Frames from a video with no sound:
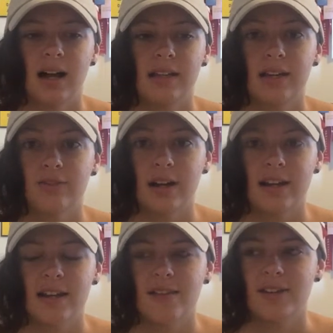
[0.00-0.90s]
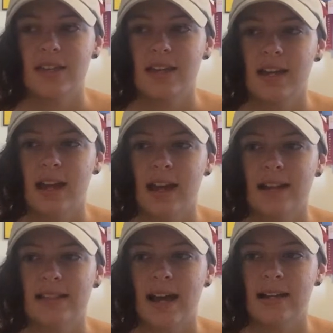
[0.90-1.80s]
get ready and everything, and I
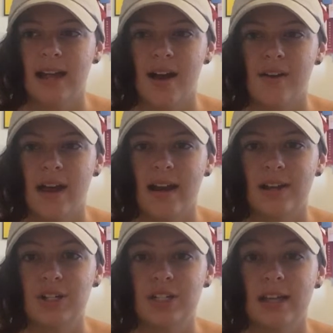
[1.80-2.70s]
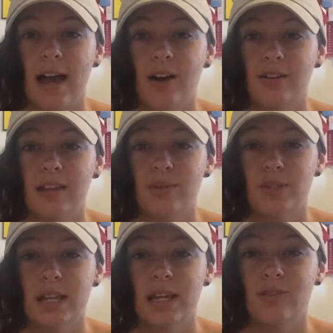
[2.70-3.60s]
sat down and I could tell that it
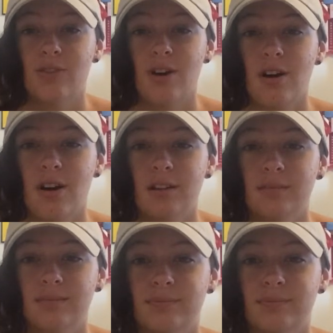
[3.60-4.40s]
was in wrong.